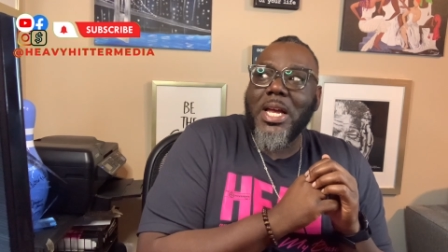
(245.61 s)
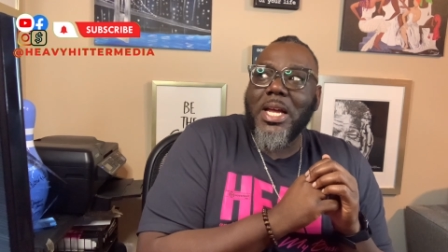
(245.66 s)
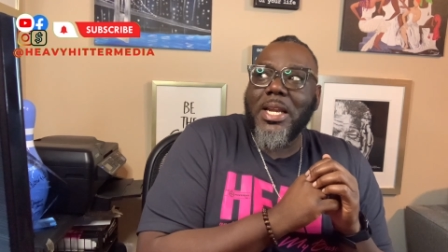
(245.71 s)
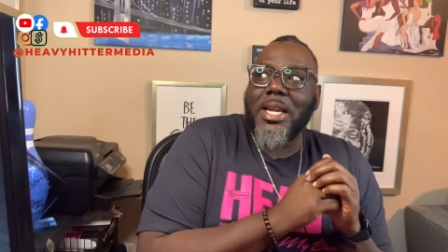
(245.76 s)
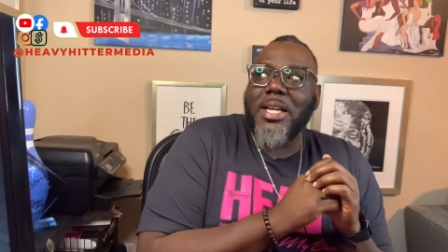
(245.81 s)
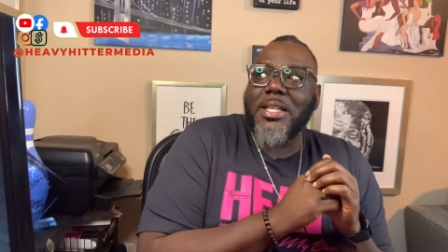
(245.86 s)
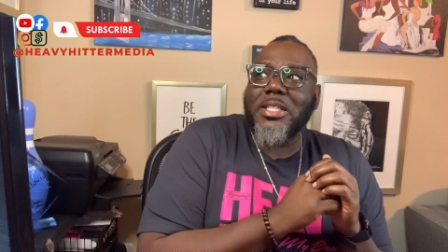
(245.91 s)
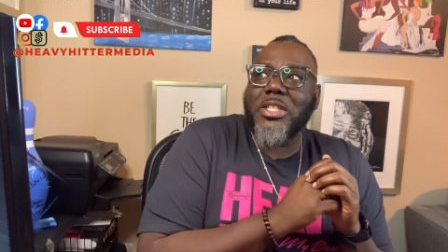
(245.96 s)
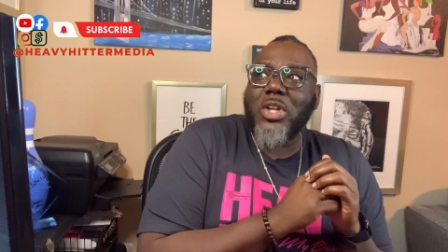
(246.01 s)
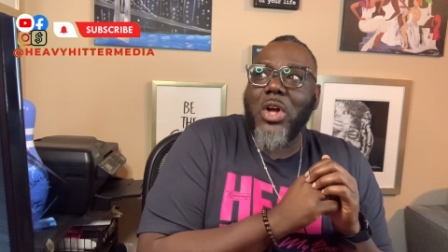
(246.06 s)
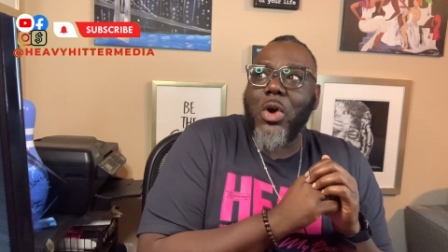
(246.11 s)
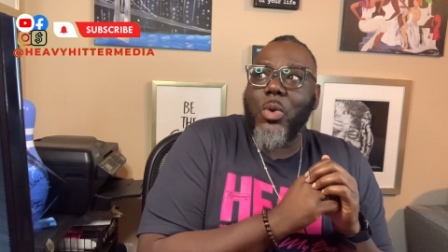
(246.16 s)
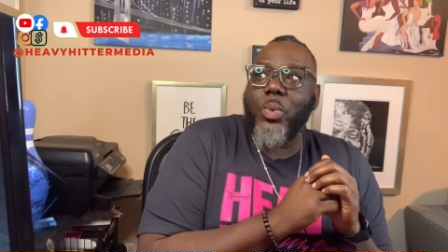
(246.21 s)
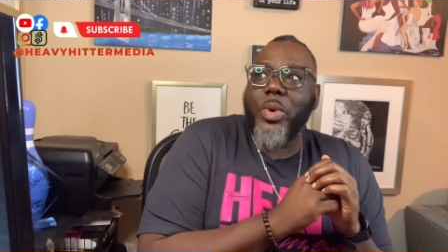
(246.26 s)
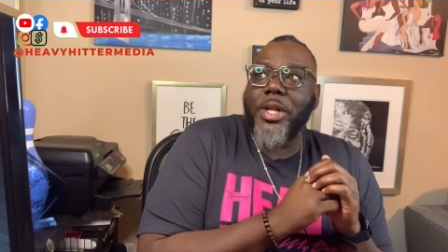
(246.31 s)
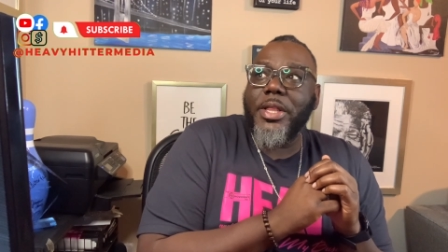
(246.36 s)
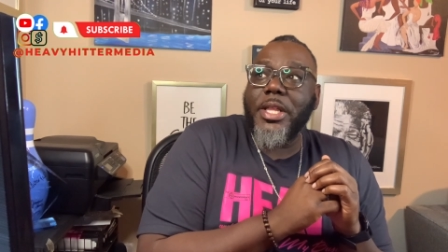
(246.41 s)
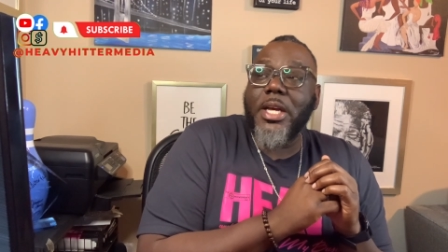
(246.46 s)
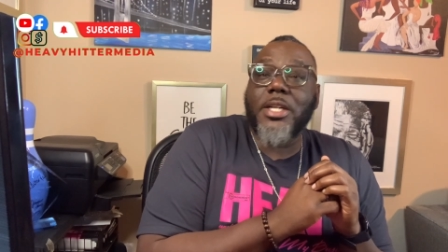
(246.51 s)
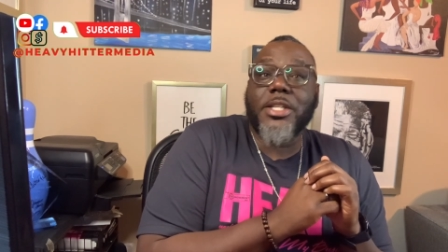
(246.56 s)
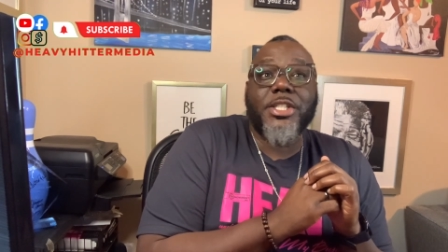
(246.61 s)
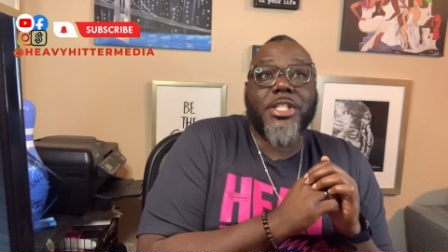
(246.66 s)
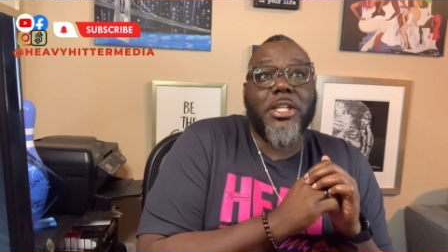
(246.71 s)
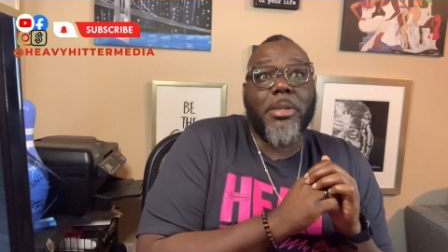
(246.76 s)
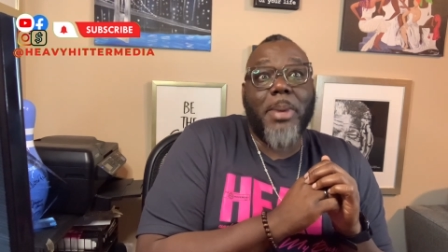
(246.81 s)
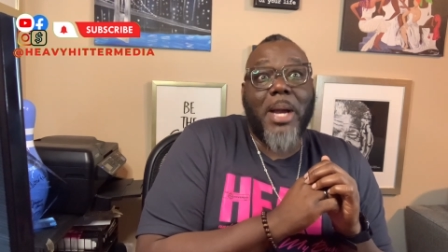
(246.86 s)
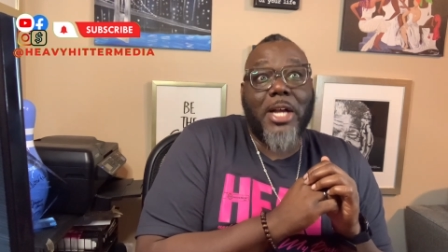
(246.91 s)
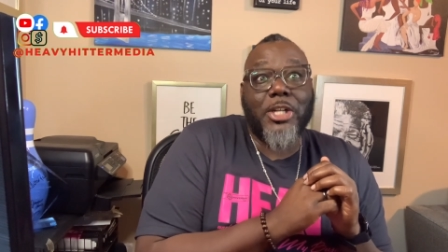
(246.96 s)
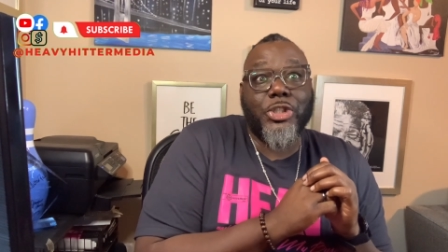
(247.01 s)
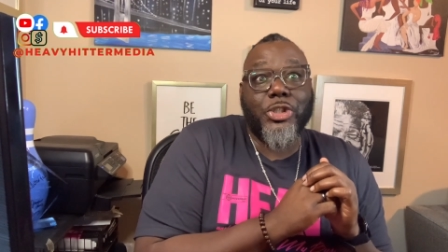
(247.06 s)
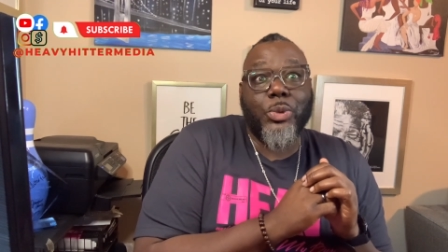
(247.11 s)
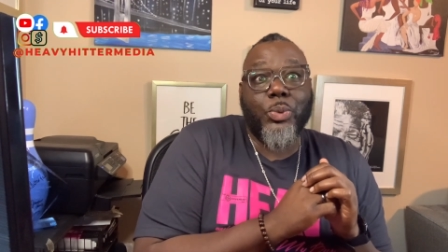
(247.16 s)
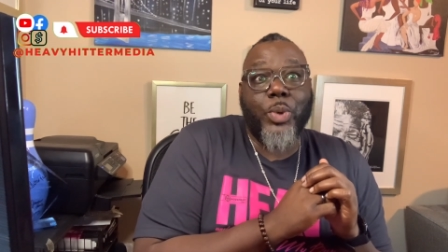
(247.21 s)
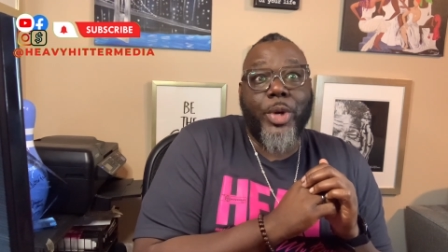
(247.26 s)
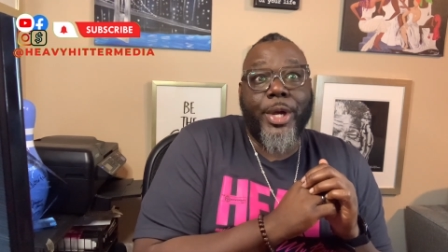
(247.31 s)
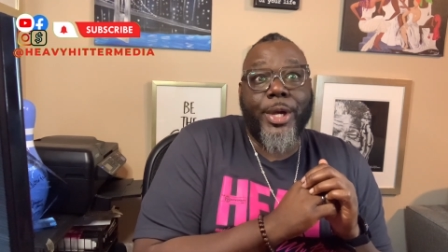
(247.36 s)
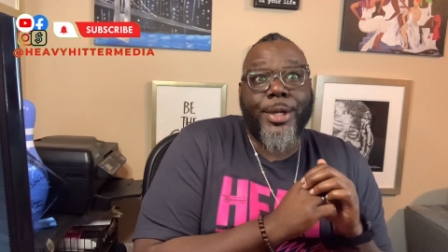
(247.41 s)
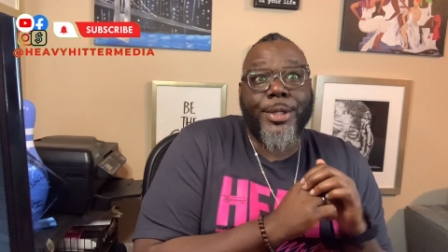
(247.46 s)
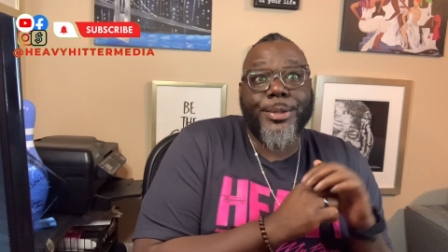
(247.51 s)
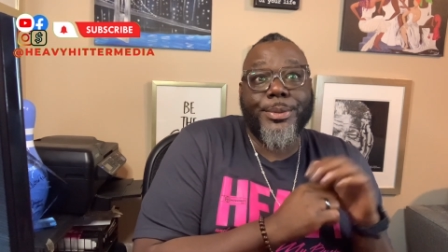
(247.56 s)
Let's start with She by
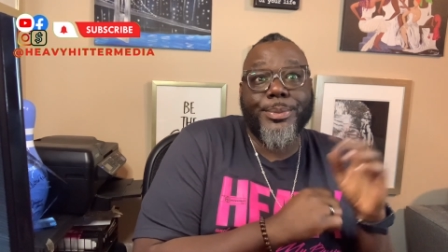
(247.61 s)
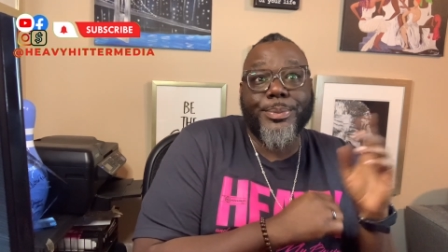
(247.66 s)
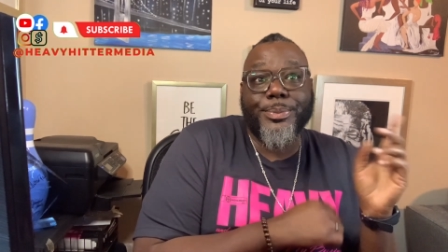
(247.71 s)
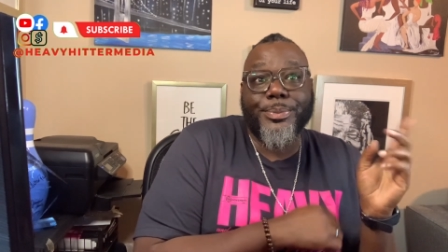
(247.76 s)
Sheree.